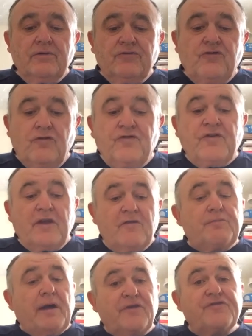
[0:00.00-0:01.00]
duty
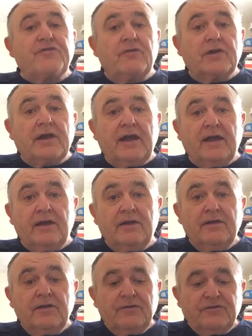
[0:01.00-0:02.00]
of pastoral
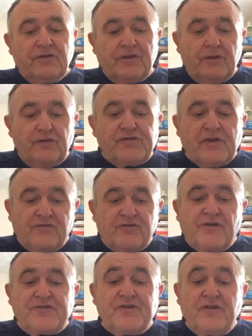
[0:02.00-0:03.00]
care to those
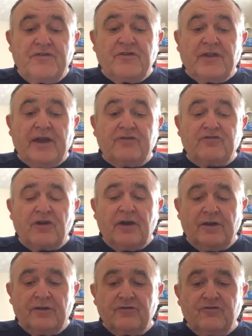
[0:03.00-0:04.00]
entrusted to their
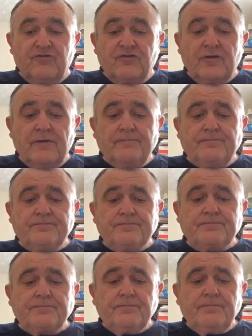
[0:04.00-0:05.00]
charge.
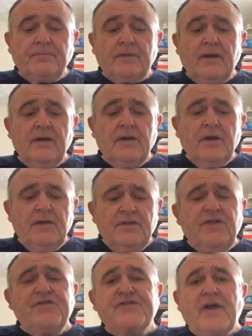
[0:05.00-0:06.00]

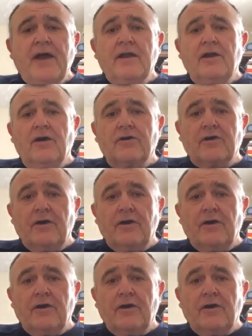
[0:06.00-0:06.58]
This dialogue